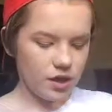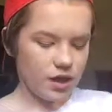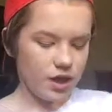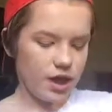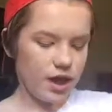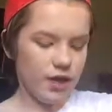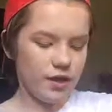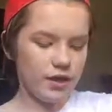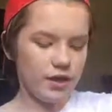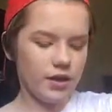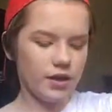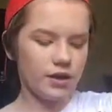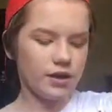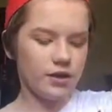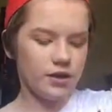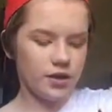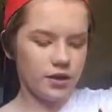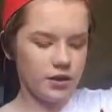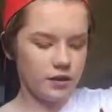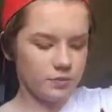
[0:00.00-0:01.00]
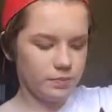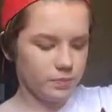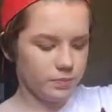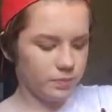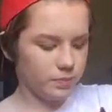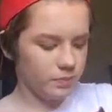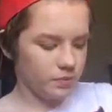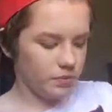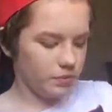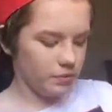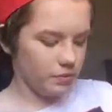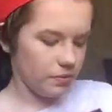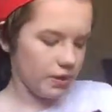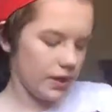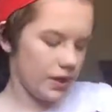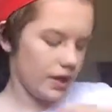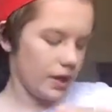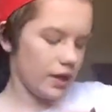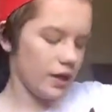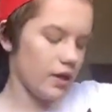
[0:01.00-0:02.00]
I think this
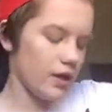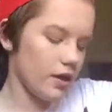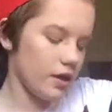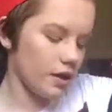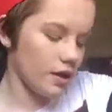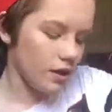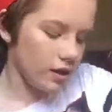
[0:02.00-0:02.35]
pretty